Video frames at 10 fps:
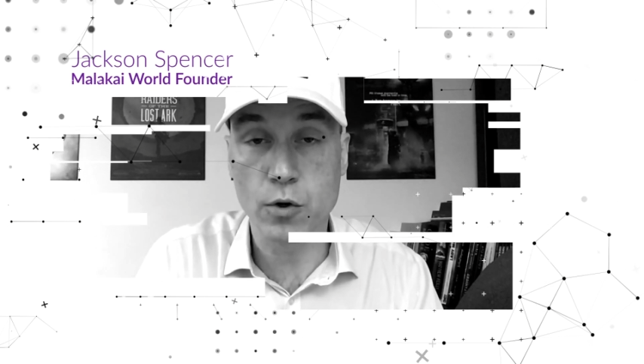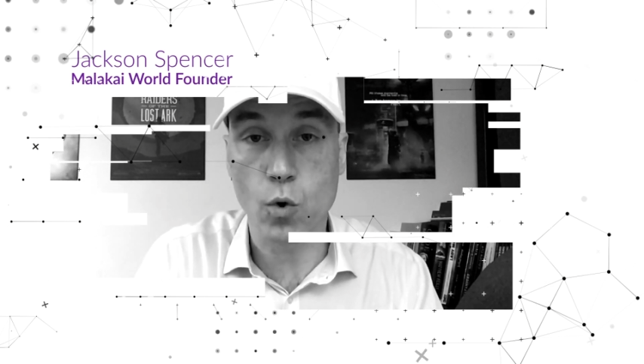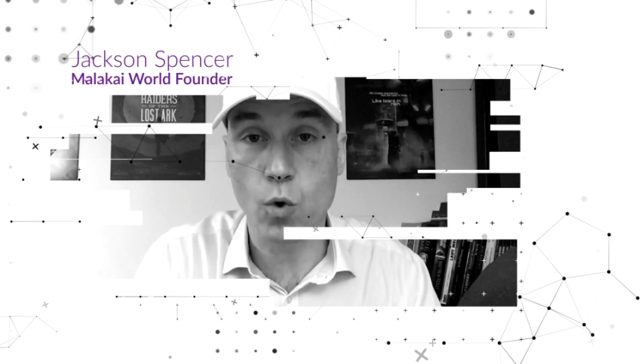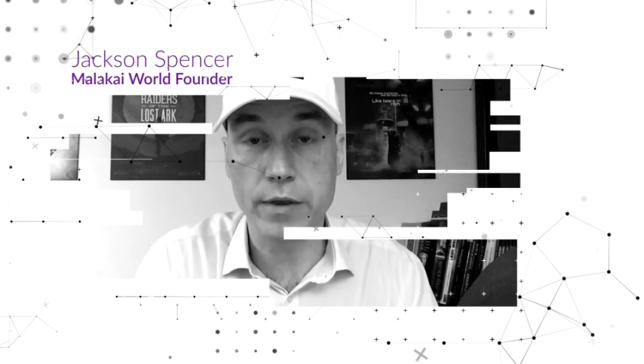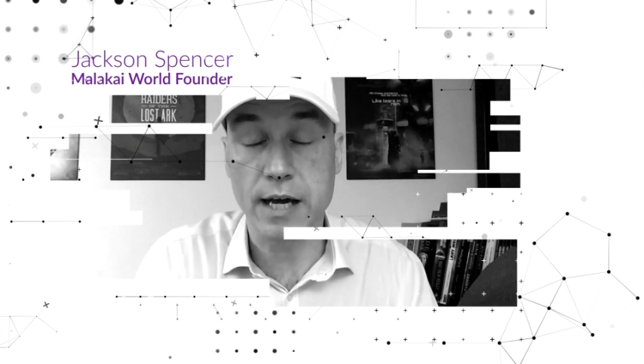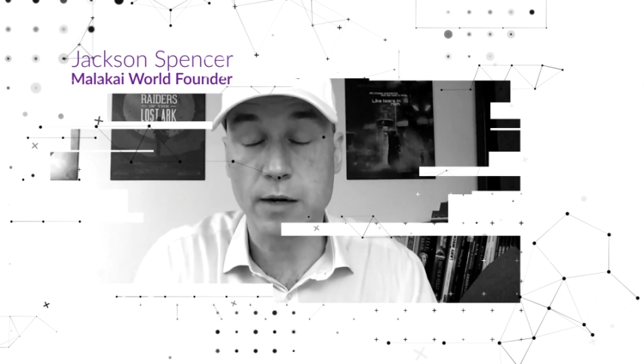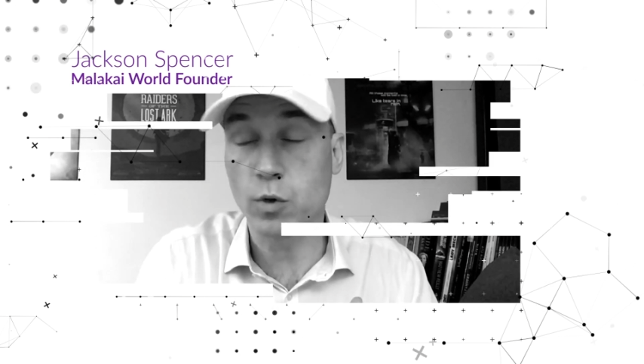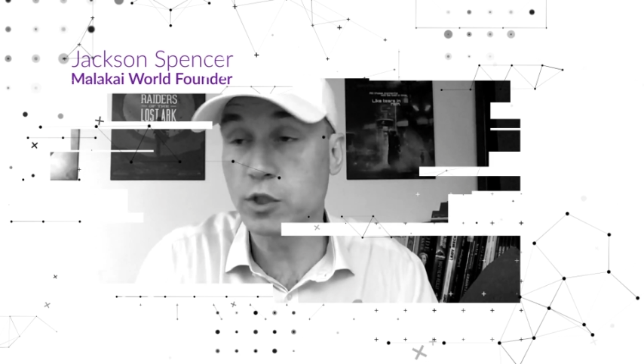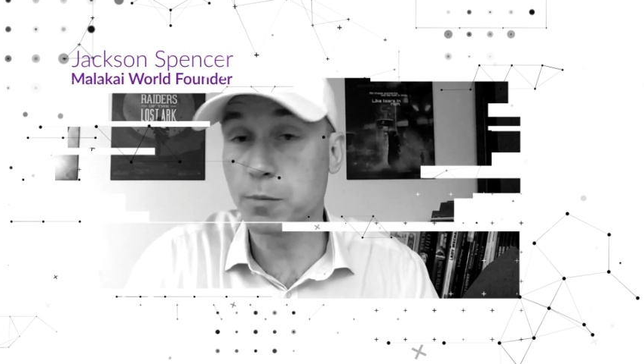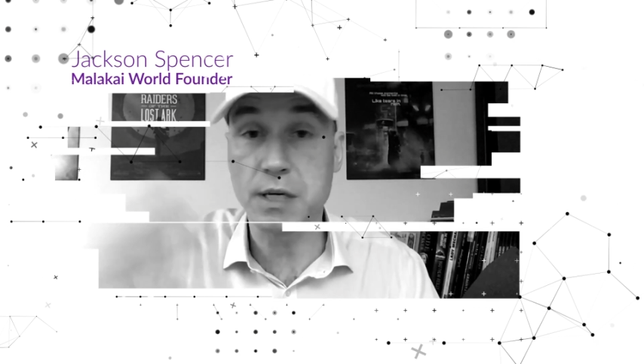or that
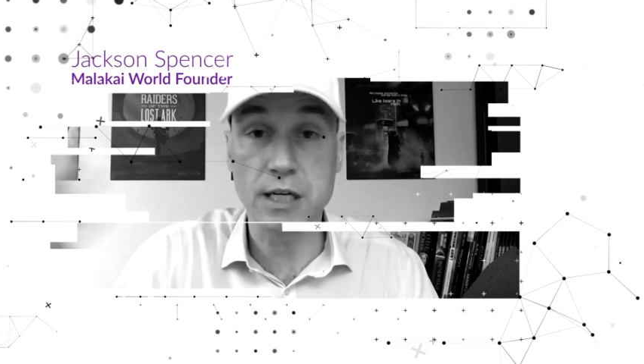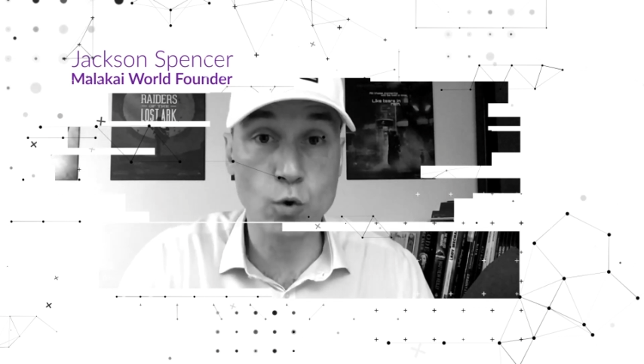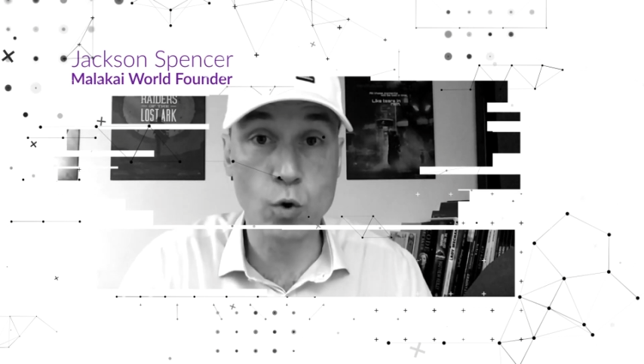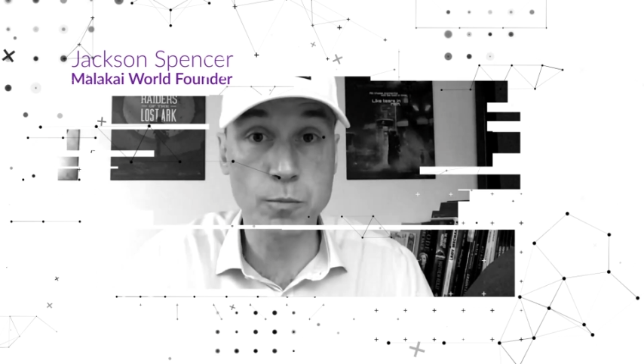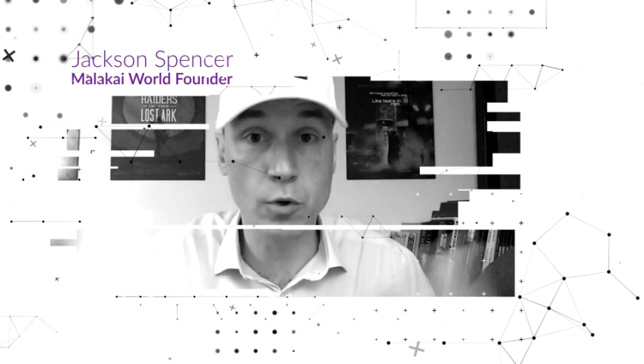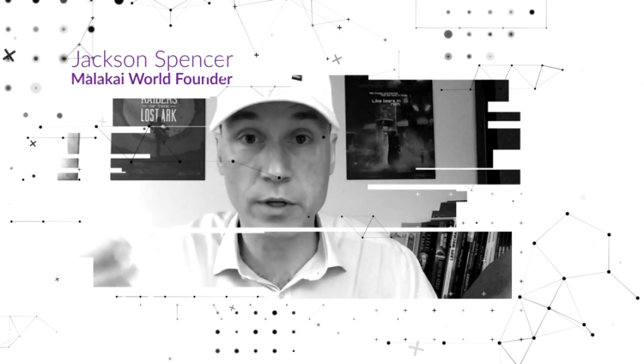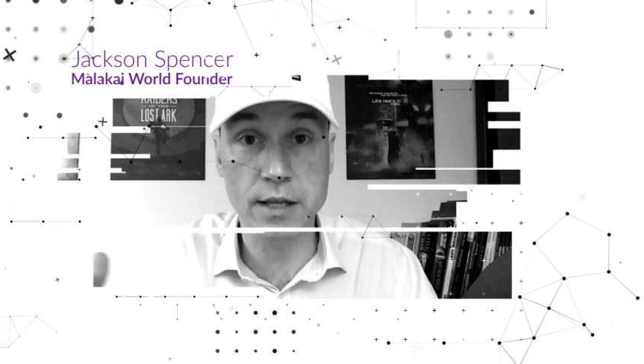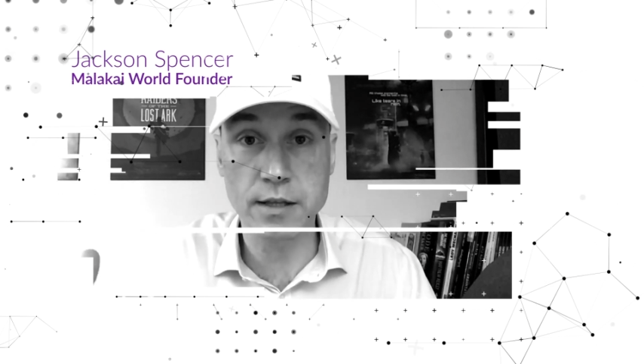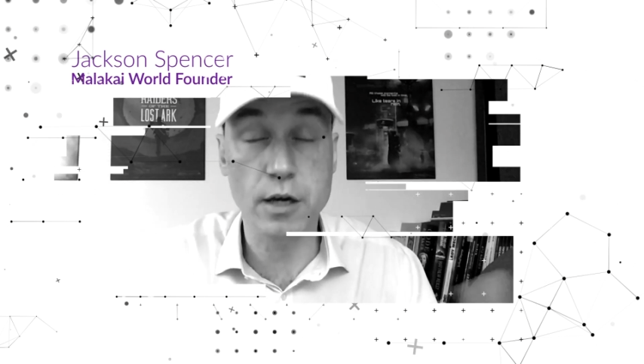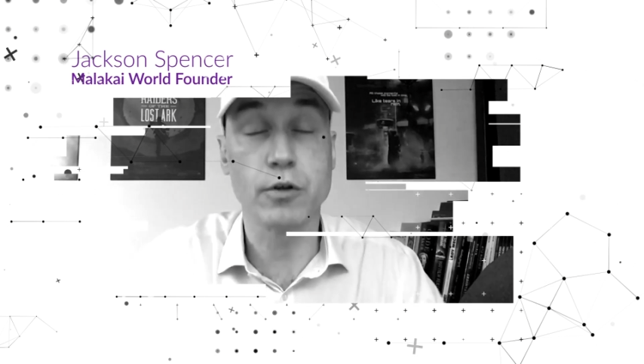one should be ignored more
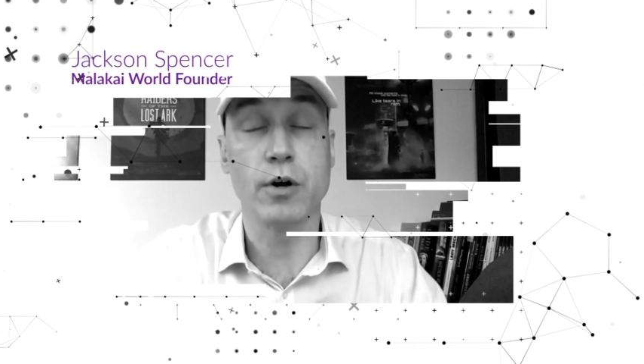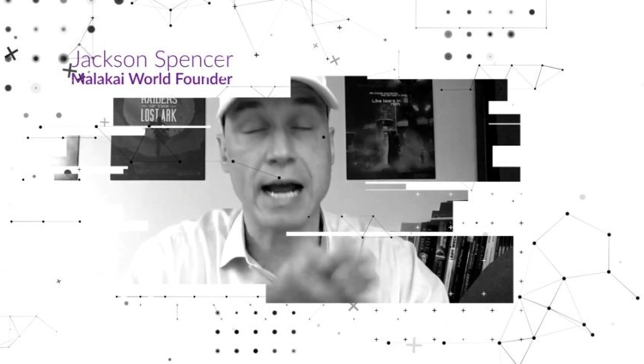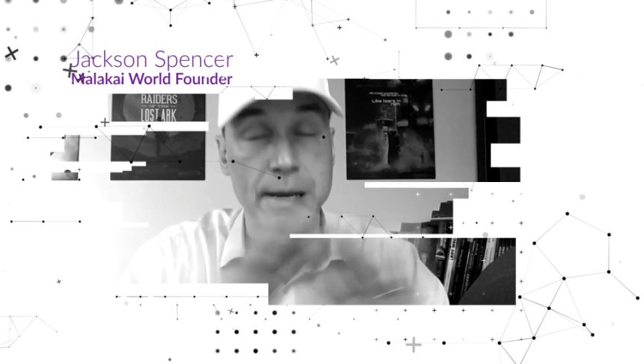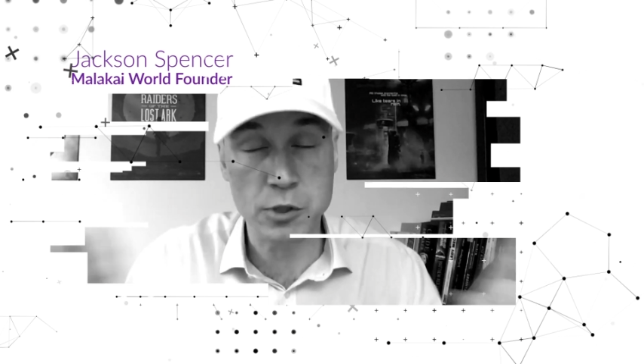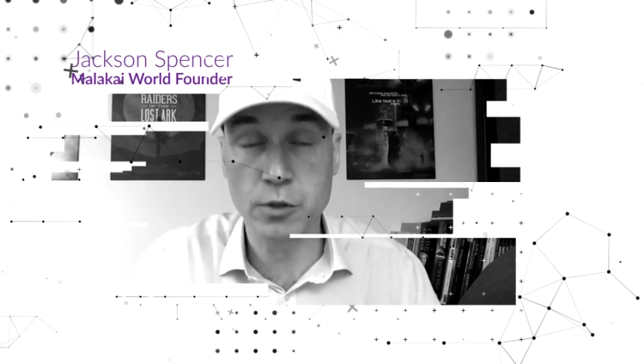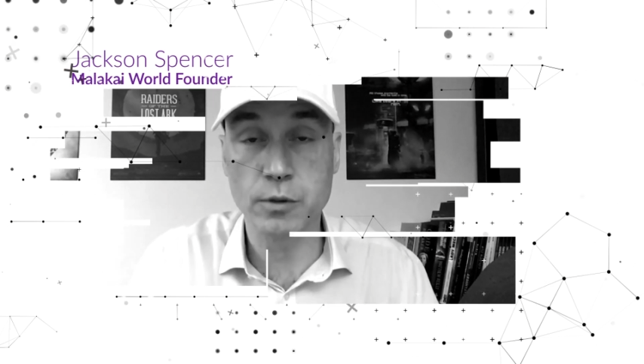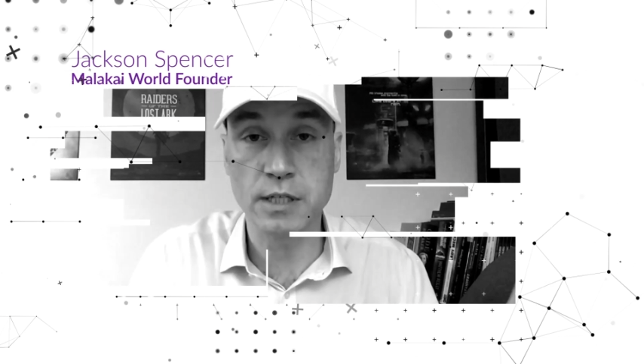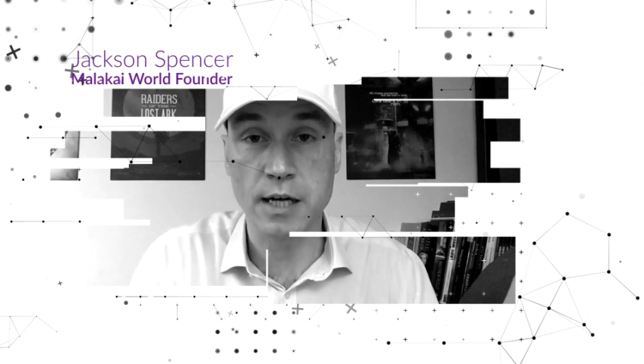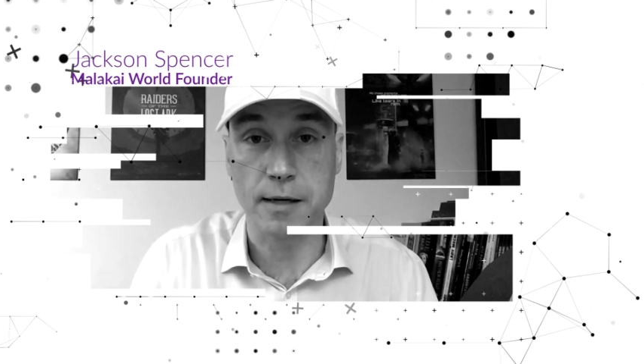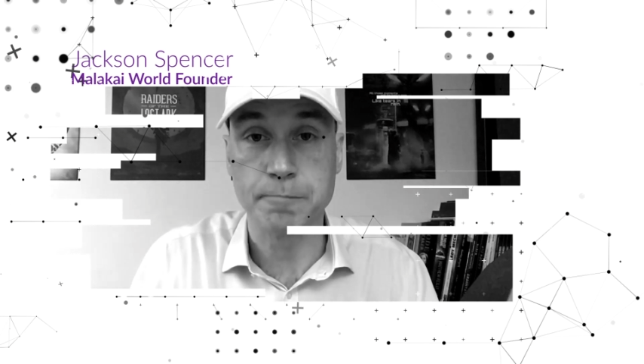than the other. Absolutely
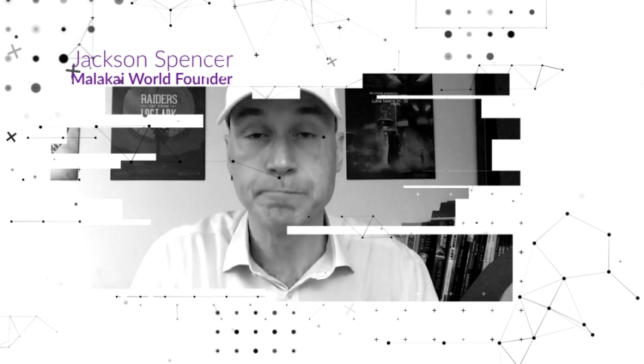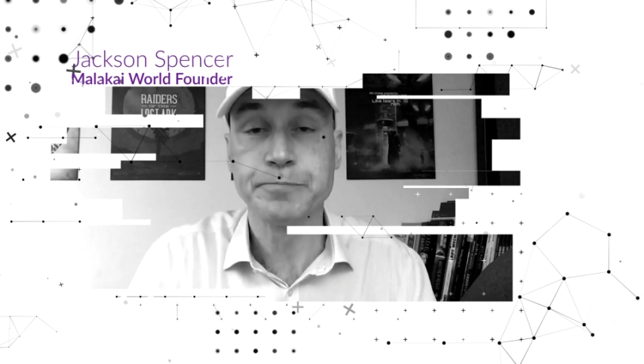not.